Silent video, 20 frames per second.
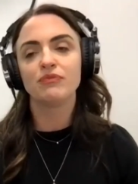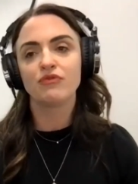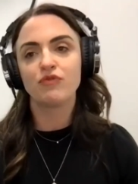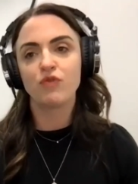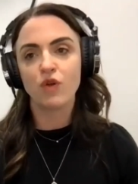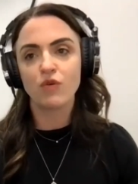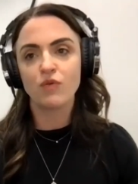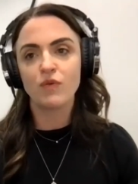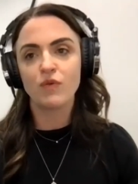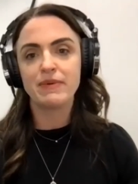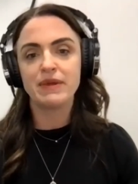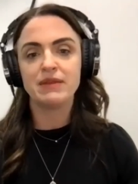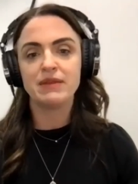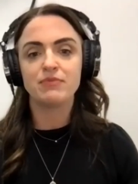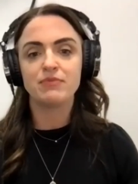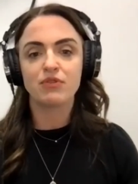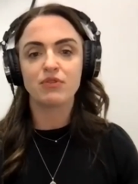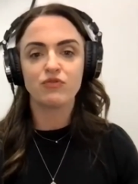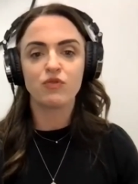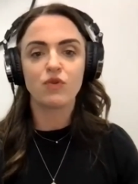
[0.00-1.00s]
for women
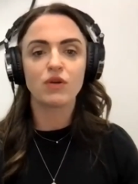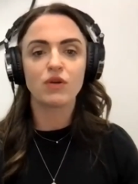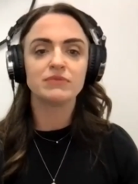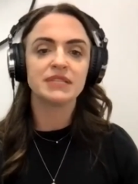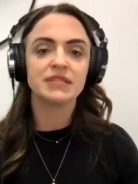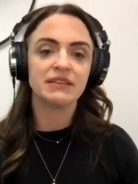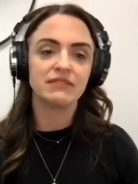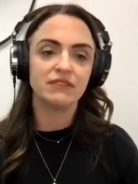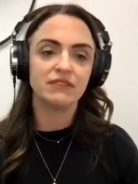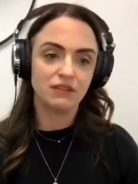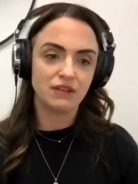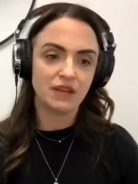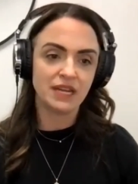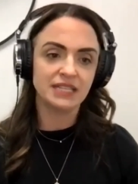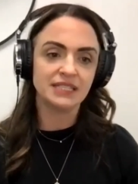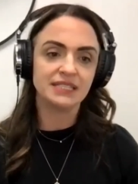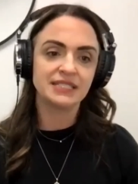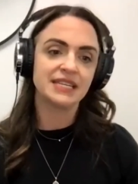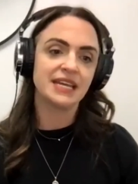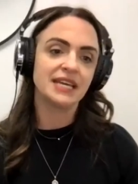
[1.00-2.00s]
performed in the
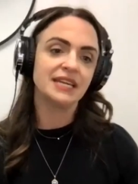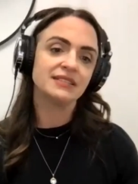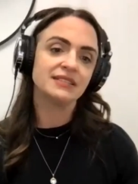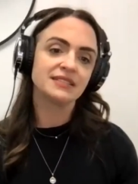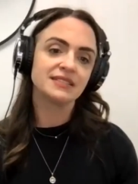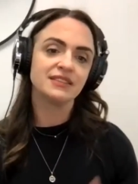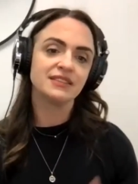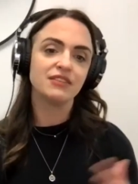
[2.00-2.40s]
United States.